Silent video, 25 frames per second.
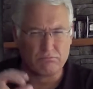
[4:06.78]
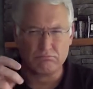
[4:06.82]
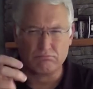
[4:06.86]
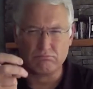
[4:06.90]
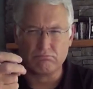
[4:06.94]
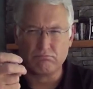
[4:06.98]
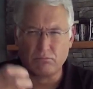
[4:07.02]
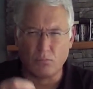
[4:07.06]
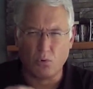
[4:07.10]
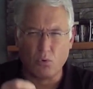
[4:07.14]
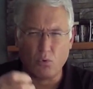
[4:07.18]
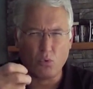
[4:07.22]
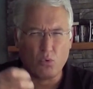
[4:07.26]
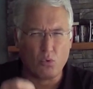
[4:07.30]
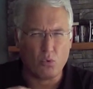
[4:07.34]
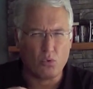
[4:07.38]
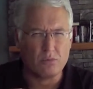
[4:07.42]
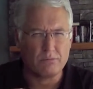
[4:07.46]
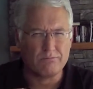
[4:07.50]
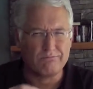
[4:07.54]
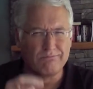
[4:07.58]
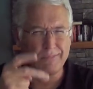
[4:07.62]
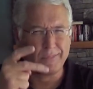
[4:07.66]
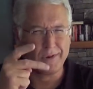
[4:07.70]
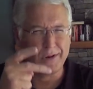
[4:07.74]
Here on
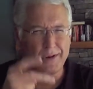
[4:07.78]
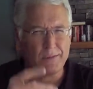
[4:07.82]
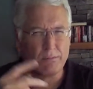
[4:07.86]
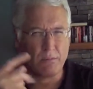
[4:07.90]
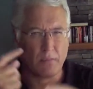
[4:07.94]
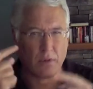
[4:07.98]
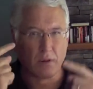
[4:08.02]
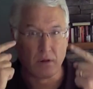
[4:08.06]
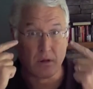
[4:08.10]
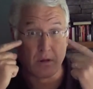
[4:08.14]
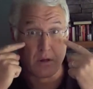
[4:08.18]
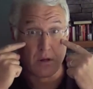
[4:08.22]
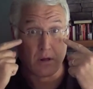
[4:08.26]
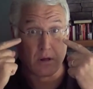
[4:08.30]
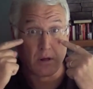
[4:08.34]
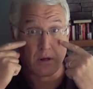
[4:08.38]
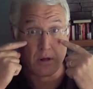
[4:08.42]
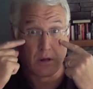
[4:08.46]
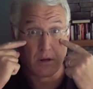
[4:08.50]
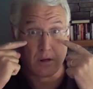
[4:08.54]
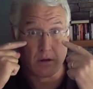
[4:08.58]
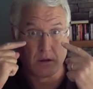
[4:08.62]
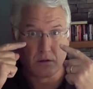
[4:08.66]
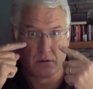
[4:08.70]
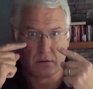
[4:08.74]
earth,
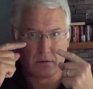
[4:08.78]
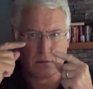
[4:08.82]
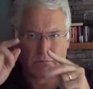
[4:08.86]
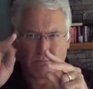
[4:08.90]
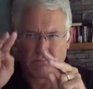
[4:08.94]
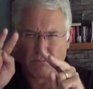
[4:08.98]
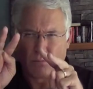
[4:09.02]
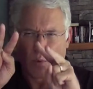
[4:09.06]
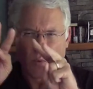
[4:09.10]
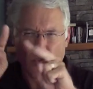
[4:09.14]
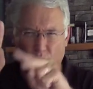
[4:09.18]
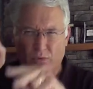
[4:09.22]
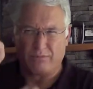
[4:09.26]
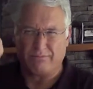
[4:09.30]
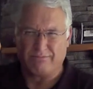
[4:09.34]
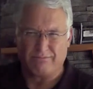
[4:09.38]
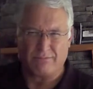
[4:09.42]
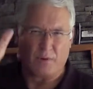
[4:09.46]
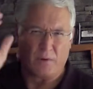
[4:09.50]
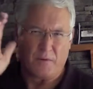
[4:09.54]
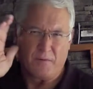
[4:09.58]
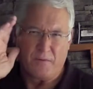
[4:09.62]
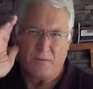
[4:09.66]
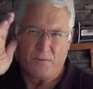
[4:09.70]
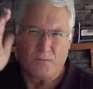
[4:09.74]
it's hard for us to keep
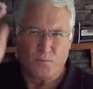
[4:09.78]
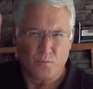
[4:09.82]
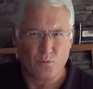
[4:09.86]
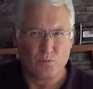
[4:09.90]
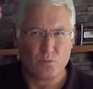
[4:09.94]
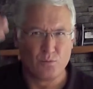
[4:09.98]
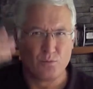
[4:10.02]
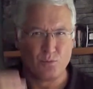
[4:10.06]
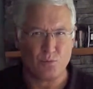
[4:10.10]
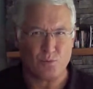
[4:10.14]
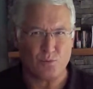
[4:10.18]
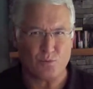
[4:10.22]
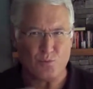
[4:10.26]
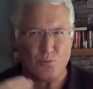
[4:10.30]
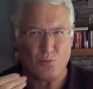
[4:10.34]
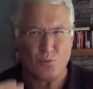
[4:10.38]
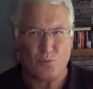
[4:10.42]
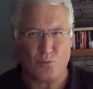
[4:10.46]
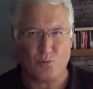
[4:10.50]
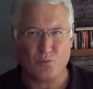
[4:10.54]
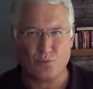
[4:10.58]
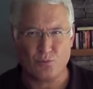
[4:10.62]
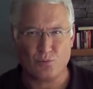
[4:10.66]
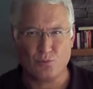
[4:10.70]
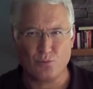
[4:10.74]
our eyes on the
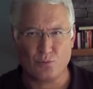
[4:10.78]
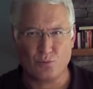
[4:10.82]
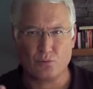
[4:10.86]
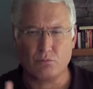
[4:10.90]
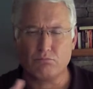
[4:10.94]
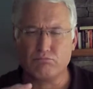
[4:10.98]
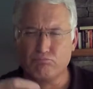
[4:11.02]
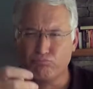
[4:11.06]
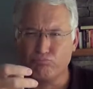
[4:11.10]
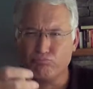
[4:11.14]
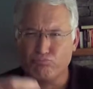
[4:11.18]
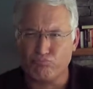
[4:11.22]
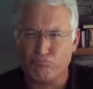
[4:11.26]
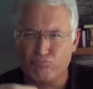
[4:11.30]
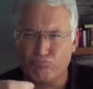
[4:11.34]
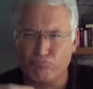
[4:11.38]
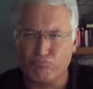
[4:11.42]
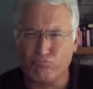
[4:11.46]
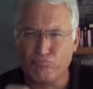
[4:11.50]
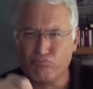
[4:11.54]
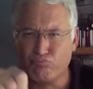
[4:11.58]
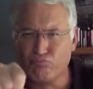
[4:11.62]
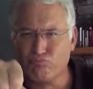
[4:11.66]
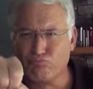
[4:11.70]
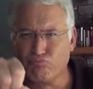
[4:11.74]
future and the
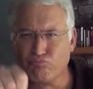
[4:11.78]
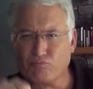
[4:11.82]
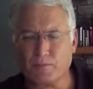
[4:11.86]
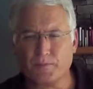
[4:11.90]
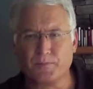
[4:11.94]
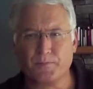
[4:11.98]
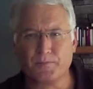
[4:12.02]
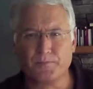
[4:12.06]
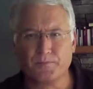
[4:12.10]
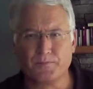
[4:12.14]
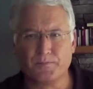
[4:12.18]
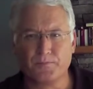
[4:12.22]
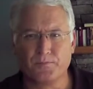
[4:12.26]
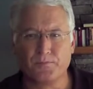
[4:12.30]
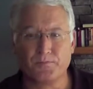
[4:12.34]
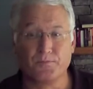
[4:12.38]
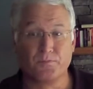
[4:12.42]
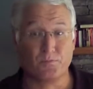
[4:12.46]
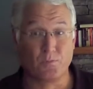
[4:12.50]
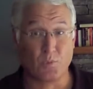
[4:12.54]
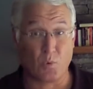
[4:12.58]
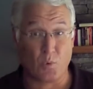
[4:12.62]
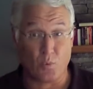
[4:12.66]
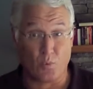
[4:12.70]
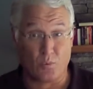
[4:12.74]
joy that we should
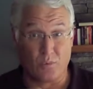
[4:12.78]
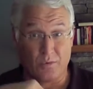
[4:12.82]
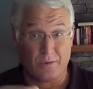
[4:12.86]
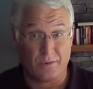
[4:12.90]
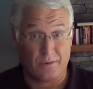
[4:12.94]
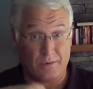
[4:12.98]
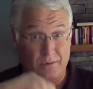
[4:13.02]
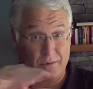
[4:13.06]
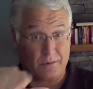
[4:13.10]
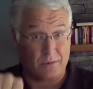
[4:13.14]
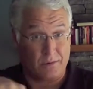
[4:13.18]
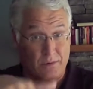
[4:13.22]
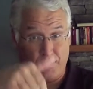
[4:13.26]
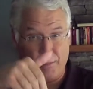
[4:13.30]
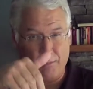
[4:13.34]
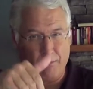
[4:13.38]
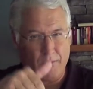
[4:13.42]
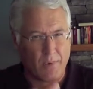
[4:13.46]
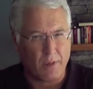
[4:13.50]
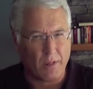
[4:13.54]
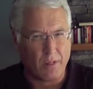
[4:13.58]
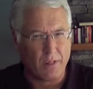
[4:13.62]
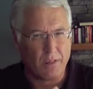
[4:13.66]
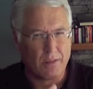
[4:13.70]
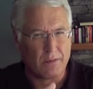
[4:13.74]
have.
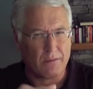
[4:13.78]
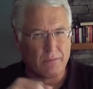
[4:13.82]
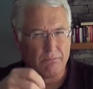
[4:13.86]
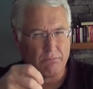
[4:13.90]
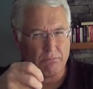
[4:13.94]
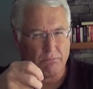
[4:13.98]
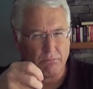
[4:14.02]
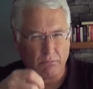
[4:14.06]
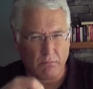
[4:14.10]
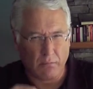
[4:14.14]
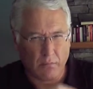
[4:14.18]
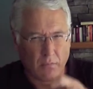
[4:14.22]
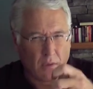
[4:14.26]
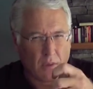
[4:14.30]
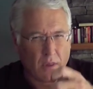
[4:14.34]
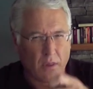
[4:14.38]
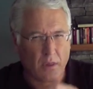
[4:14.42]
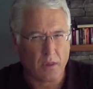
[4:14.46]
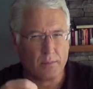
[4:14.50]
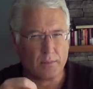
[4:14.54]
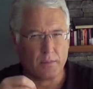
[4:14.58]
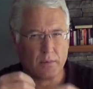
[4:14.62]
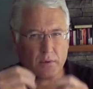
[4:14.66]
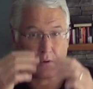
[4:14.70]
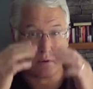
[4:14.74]
We go in the
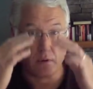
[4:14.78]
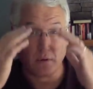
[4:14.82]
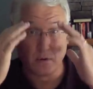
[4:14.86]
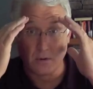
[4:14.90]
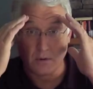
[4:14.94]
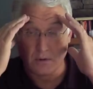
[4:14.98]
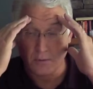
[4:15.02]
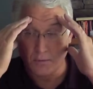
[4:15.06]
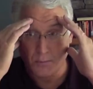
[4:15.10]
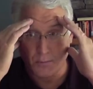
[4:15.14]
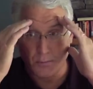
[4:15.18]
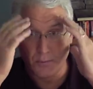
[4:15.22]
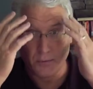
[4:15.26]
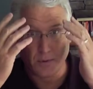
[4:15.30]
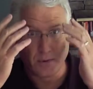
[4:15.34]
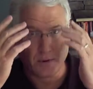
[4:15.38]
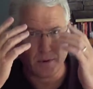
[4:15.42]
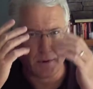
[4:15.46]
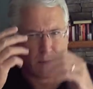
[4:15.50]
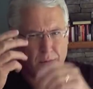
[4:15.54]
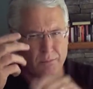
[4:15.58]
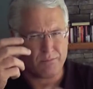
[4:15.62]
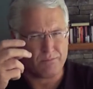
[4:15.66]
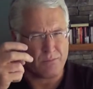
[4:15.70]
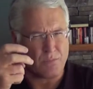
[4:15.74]
midst of problems
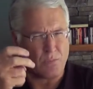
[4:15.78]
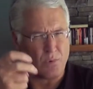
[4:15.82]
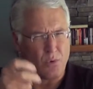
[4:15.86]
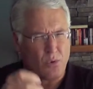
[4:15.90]
and,